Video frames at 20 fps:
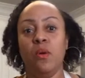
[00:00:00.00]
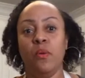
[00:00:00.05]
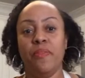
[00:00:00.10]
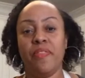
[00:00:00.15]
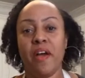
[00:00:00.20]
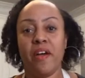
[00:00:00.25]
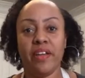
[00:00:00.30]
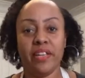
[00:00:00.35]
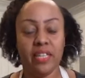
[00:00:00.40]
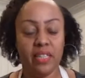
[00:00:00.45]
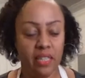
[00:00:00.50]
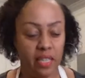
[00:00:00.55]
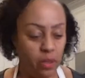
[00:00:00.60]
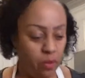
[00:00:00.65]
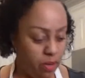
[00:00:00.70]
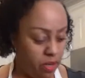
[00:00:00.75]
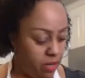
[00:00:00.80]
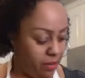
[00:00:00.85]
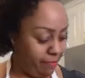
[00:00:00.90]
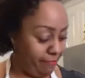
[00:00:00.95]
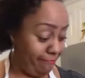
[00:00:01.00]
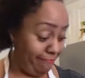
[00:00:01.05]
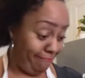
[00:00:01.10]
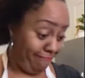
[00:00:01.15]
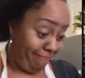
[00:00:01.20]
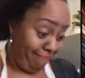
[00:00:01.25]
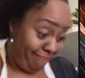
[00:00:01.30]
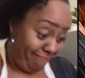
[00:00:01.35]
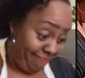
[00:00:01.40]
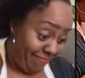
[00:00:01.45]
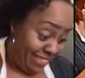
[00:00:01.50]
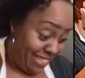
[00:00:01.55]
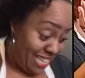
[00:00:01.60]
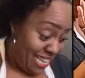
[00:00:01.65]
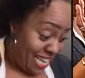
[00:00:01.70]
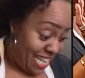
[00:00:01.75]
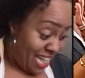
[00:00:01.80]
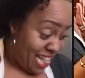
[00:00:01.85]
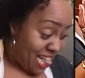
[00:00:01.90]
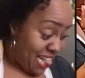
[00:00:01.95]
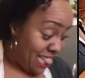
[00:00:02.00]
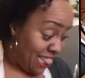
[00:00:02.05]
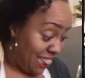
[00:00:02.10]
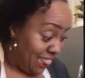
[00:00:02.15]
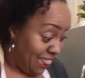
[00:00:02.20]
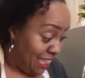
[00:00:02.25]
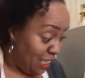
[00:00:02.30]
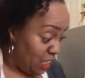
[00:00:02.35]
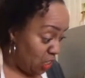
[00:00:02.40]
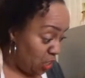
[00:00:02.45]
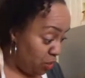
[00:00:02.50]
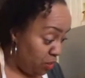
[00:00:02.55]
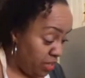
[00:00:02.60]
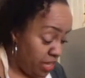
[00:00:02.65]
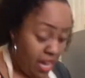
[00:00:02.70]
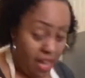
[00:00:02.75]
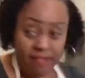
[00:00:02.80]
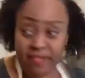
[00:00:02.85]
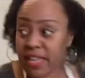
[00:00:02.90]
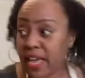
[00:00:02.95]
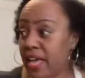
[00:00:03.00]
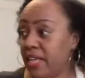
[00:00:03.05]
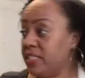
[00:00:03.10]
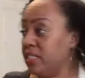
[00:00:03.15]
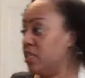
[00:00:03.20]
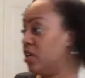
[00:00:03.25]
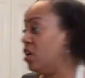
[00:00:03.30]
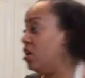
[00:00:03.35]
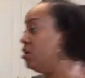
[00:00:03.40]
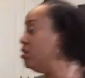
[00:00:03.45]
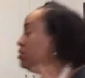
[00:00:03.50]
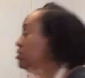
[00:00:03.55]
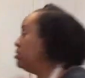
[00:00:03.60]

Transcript: without any liquid? Literally have to ask y'all.